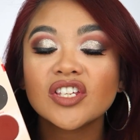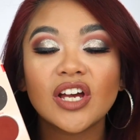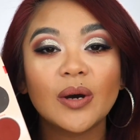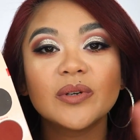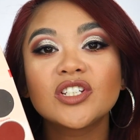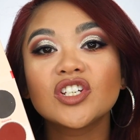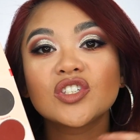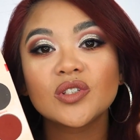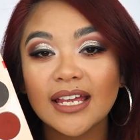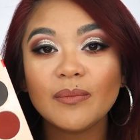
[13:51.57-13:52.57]
So I was
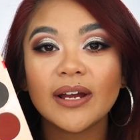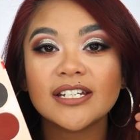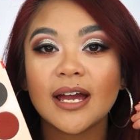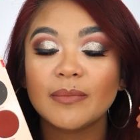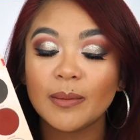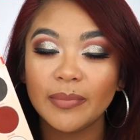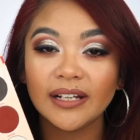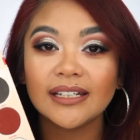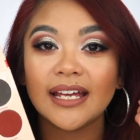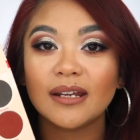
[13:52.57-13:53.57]
just taking my time
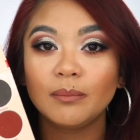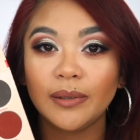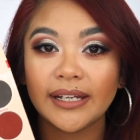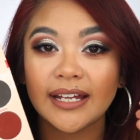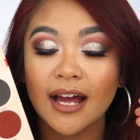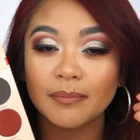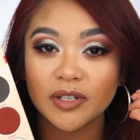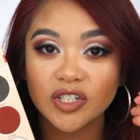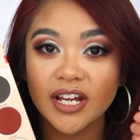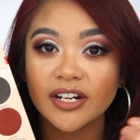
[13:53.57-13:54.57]
building and blending up
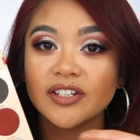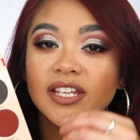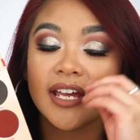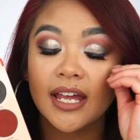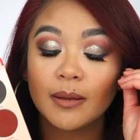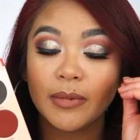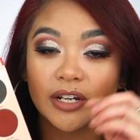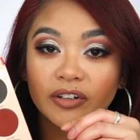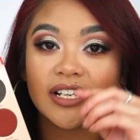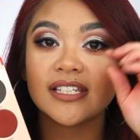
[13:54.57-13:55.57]
the shadows in
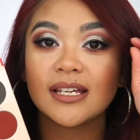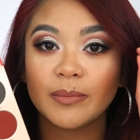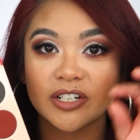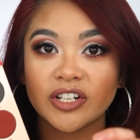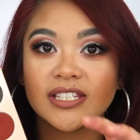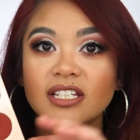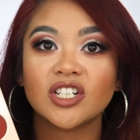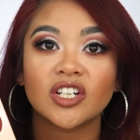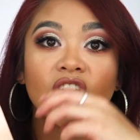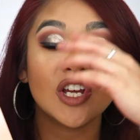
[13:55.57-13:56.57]
my crease, in my
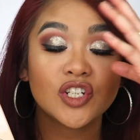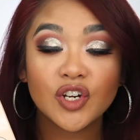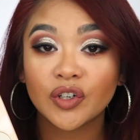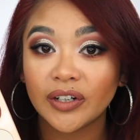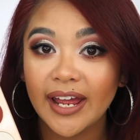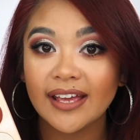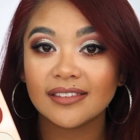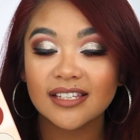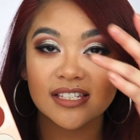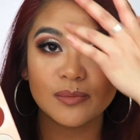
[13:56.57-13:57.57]
transition, to
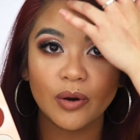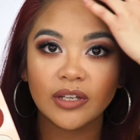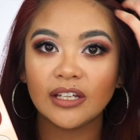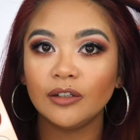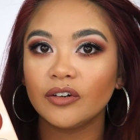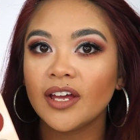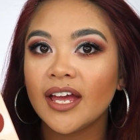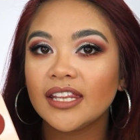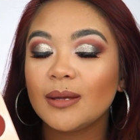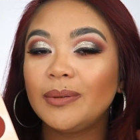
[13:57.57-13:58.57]
create this smoky look.
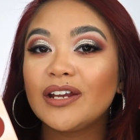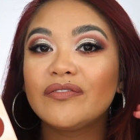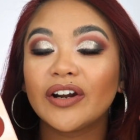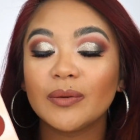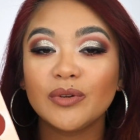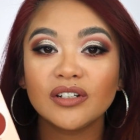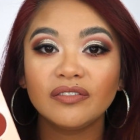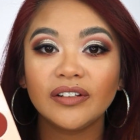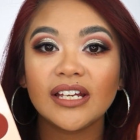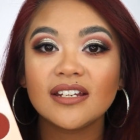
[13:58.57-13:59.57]
They blend very
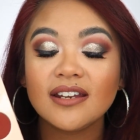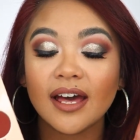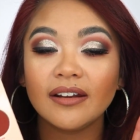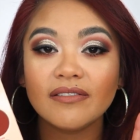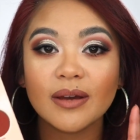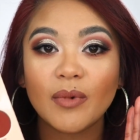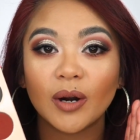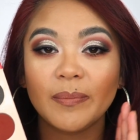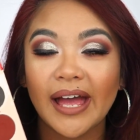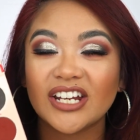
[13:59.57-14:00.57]
beautifully. None of them
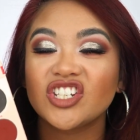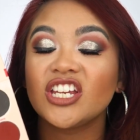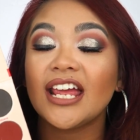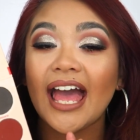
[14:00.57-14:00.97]
are patchy